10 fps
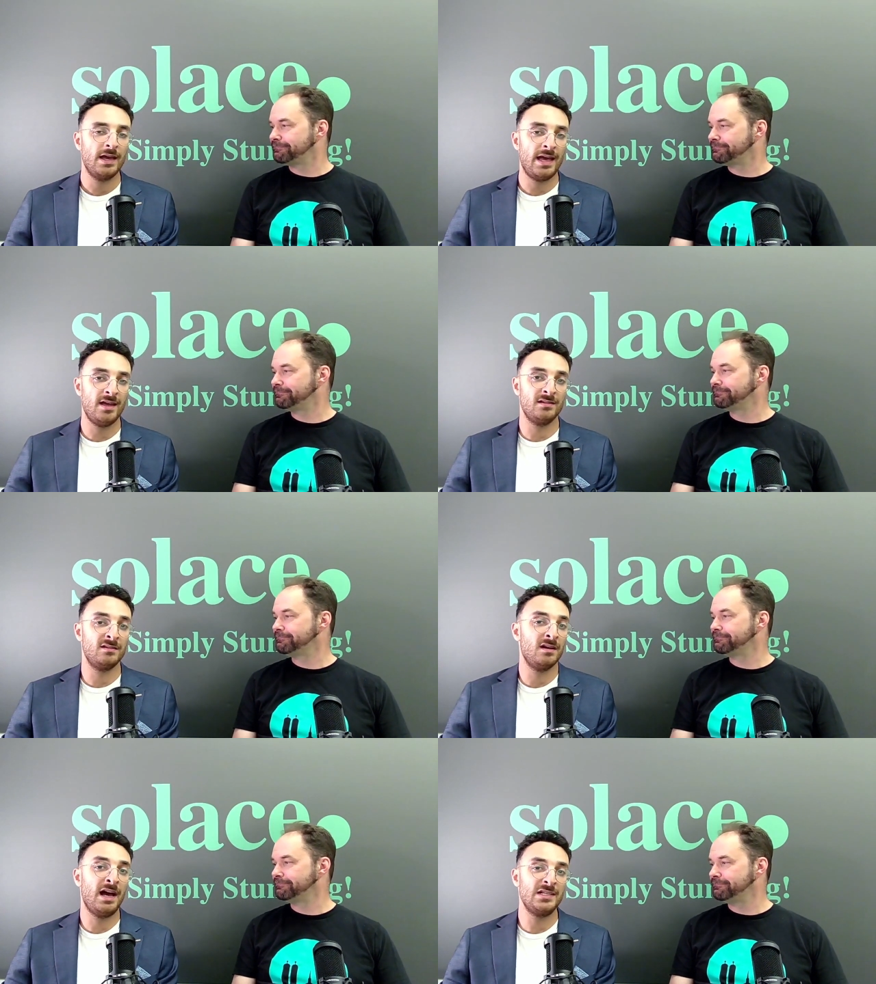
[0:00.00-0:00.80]
Speaker 1: And
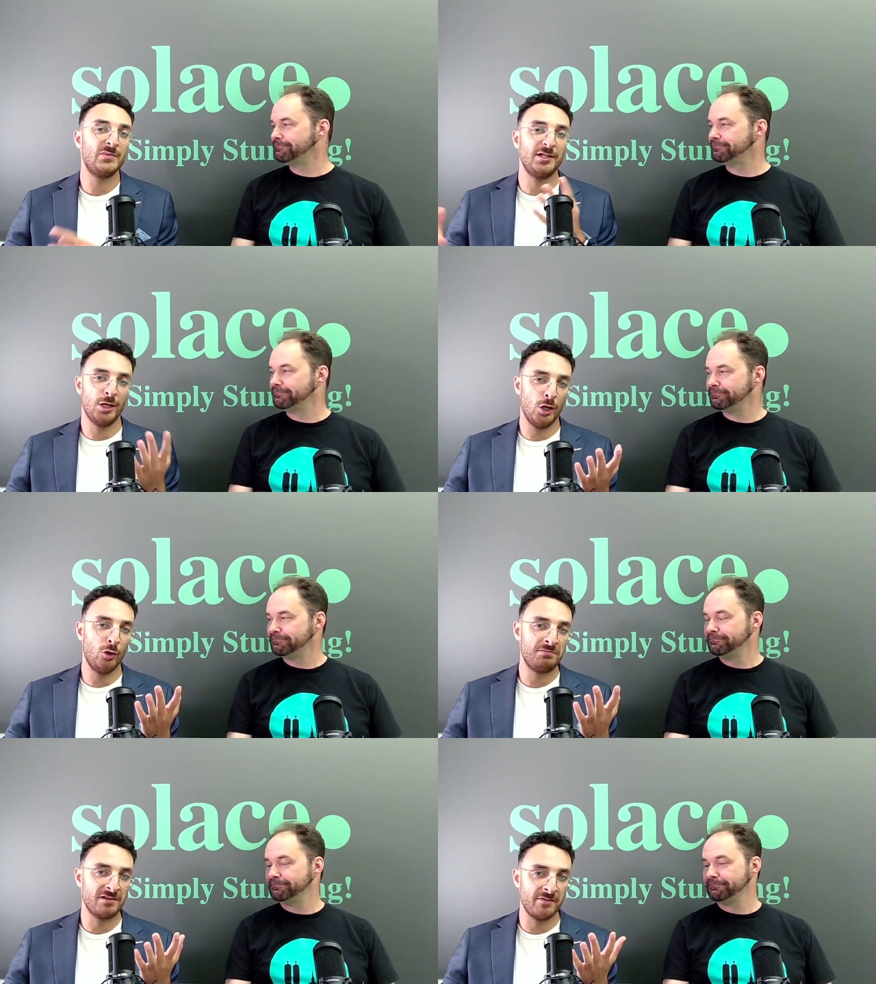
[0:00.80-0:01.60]
uh, as we
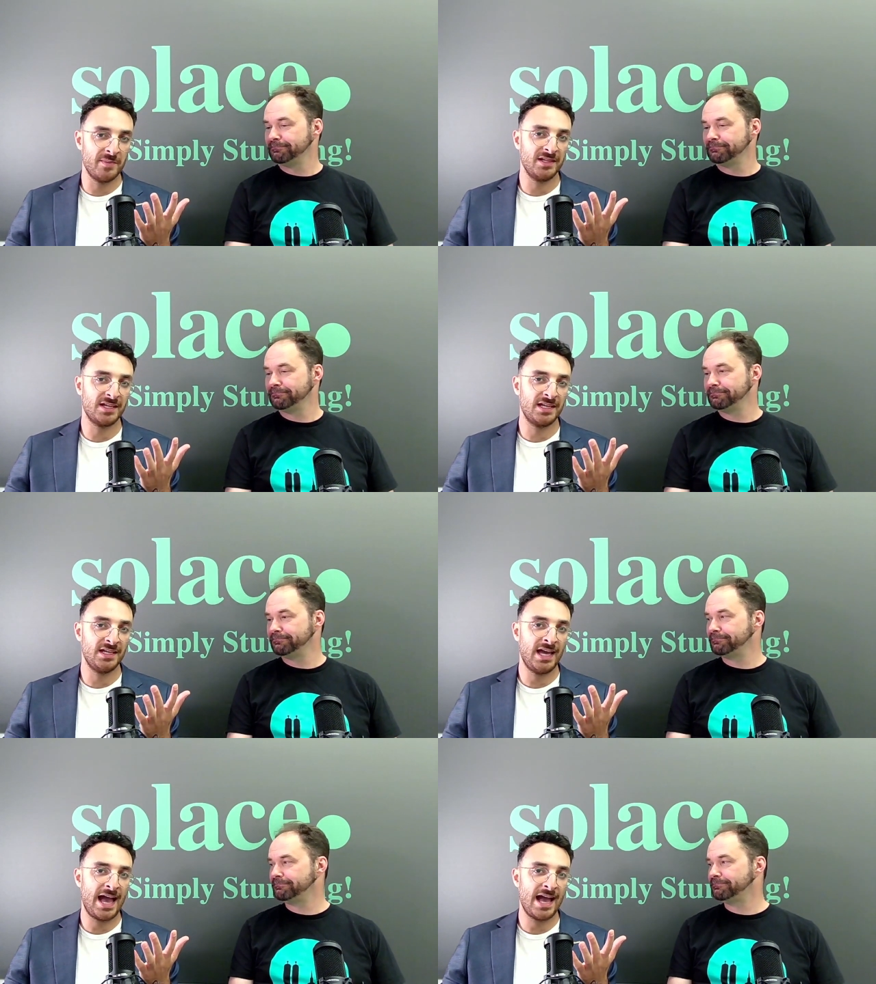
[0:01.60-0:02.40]
know,
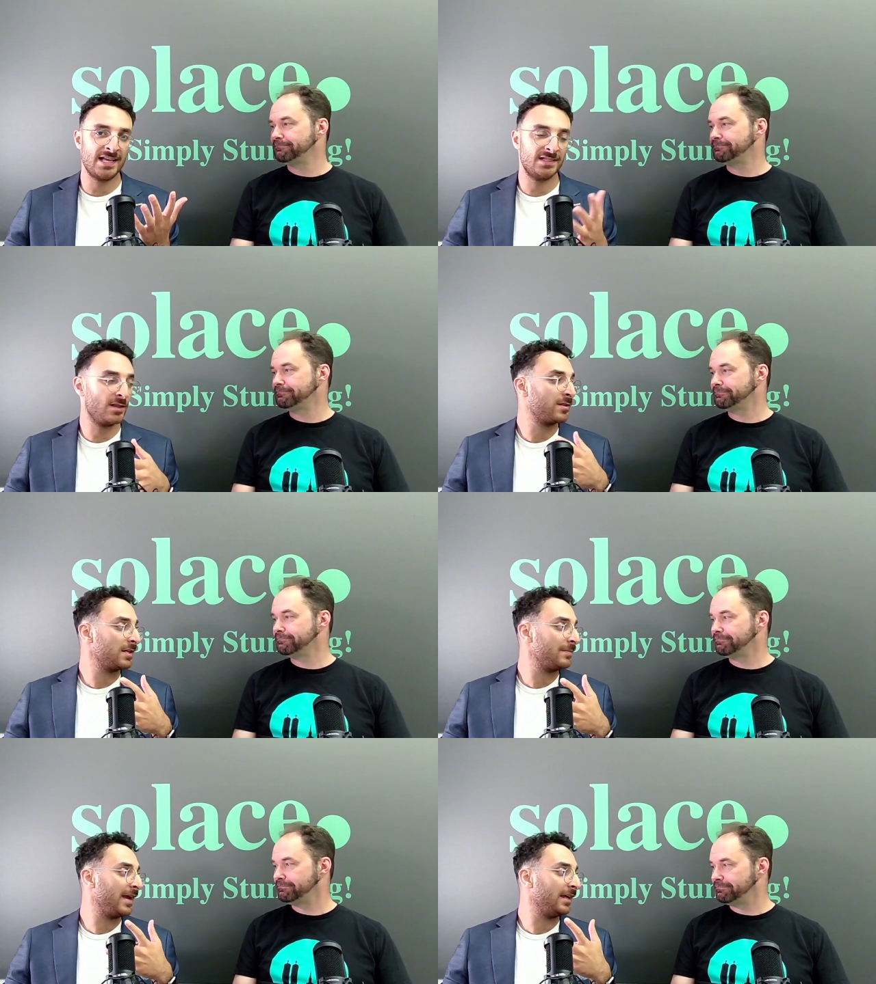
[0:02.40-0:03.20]
observability has uh,
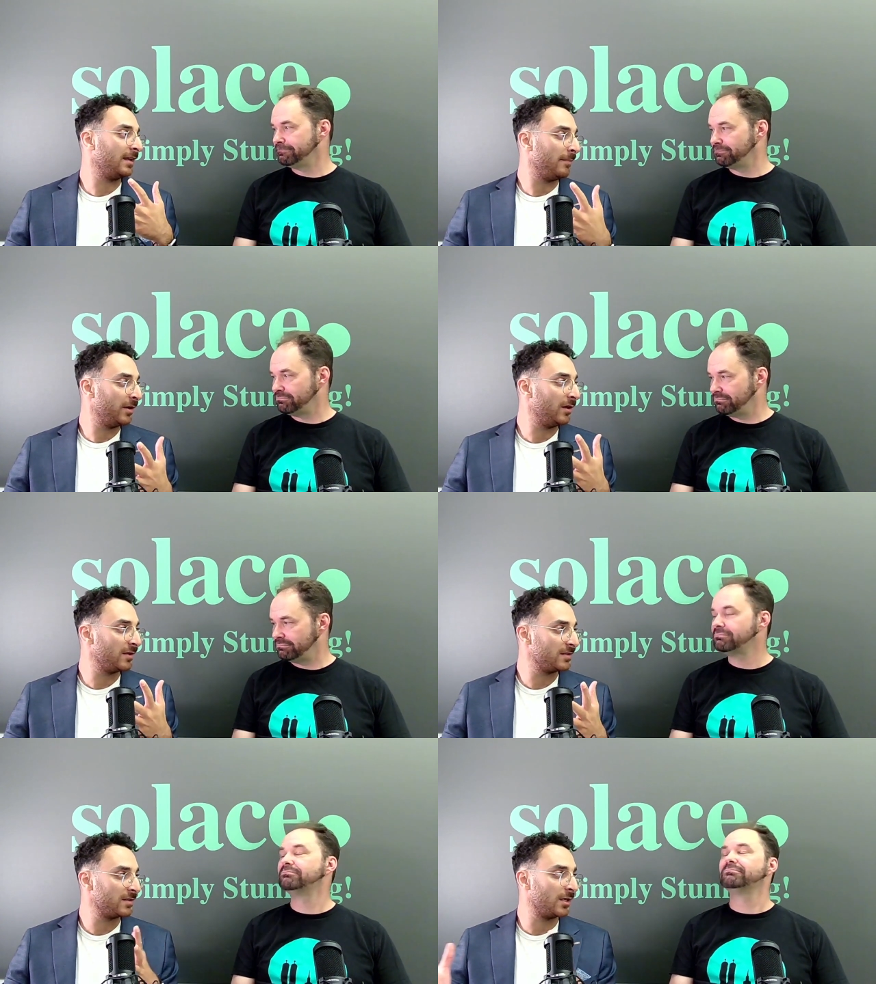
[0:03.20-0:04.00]
three main
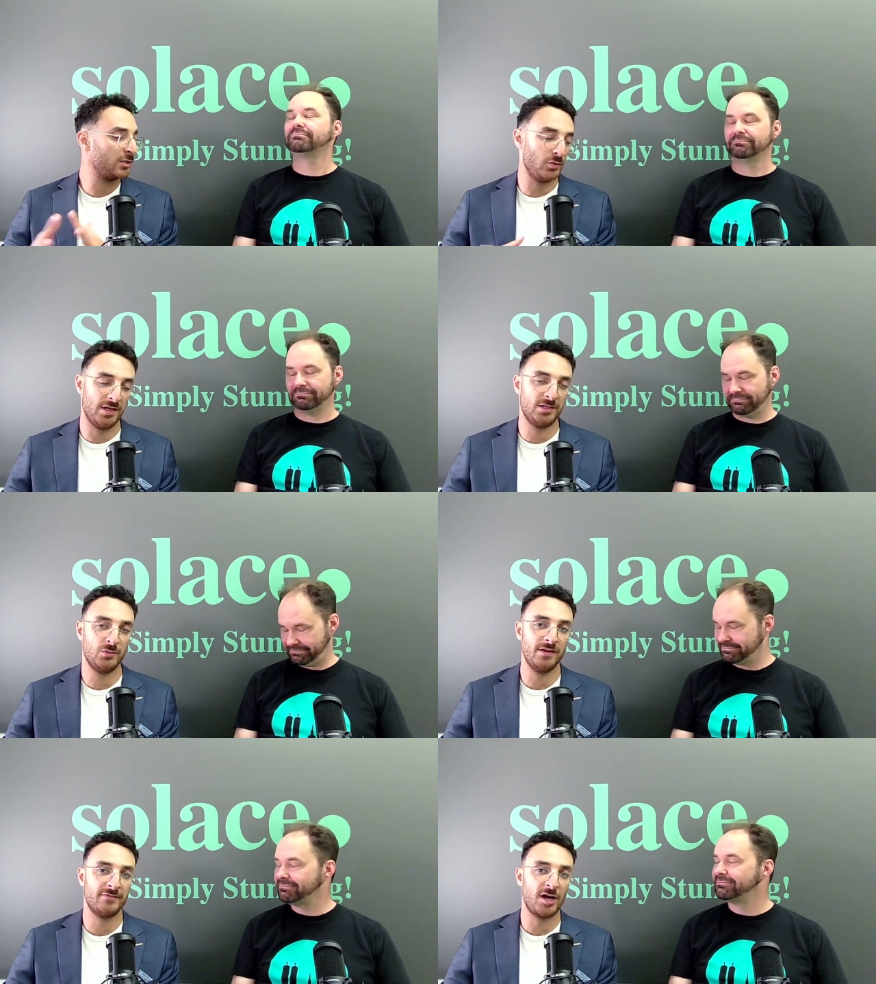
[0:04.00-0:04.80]
pillars uh, to it.
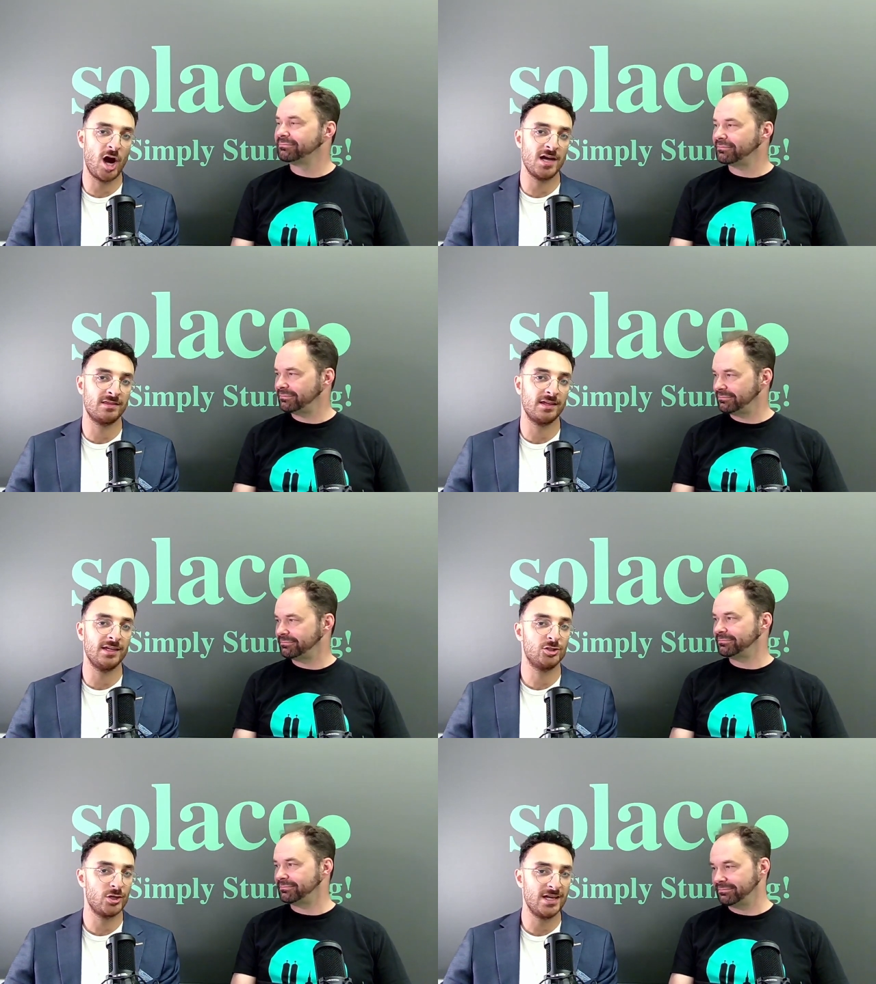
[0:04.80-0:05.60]
We've got
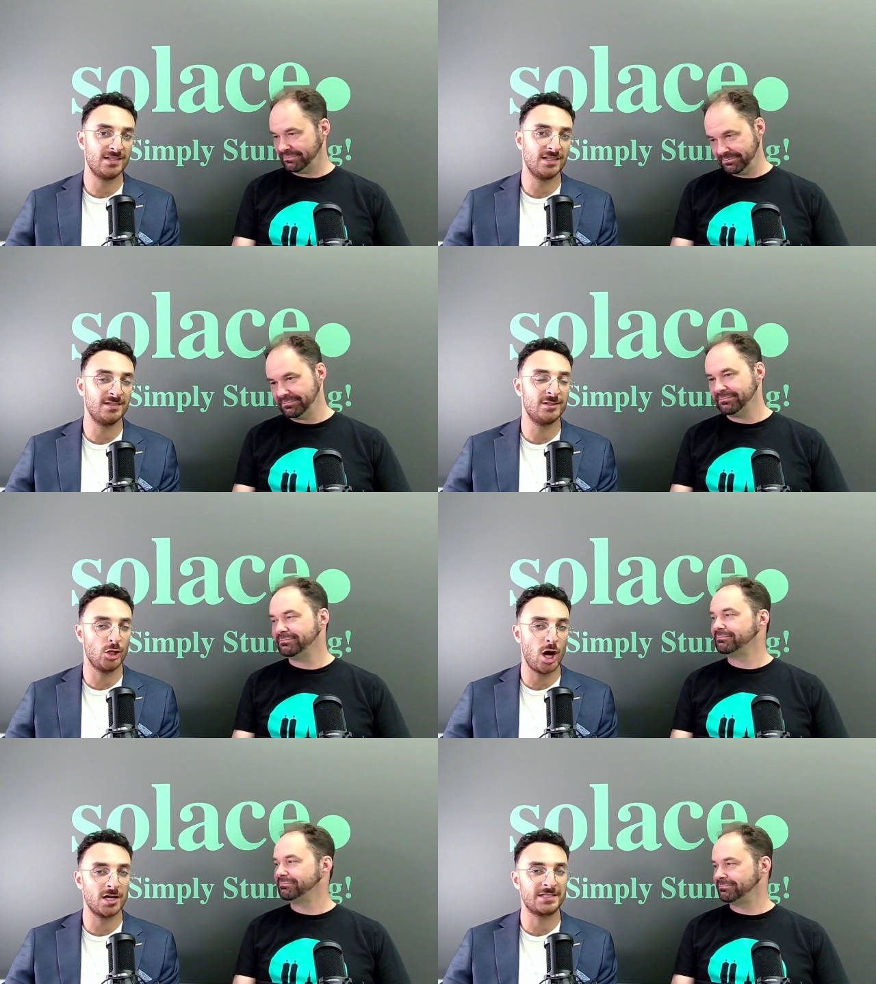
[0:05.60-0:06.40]
the traces,
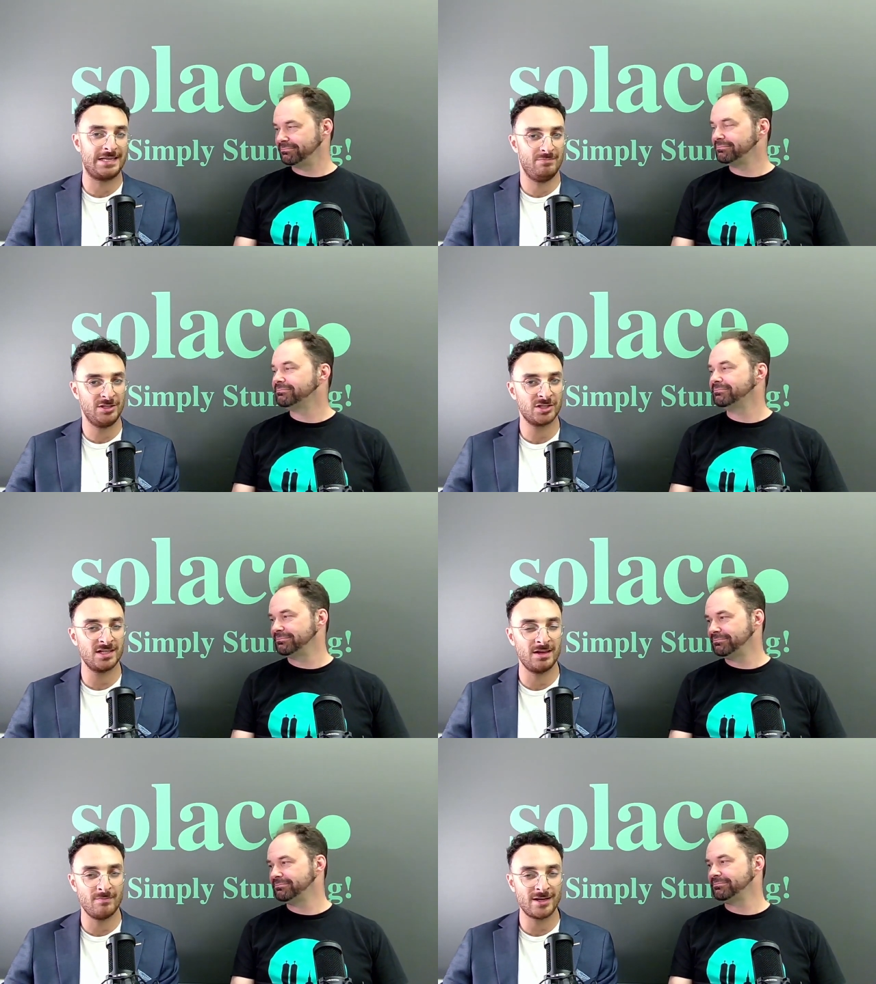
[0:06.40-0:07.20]
logs, and,
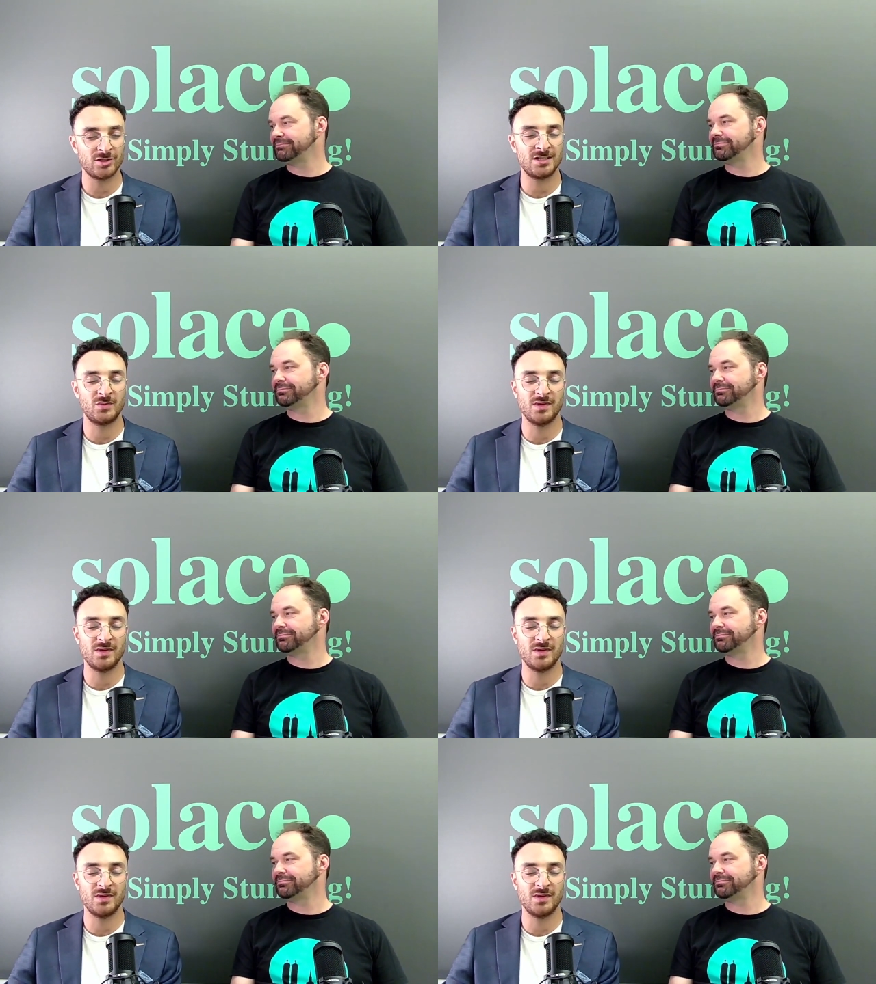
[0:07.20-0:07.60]
metri- and metrics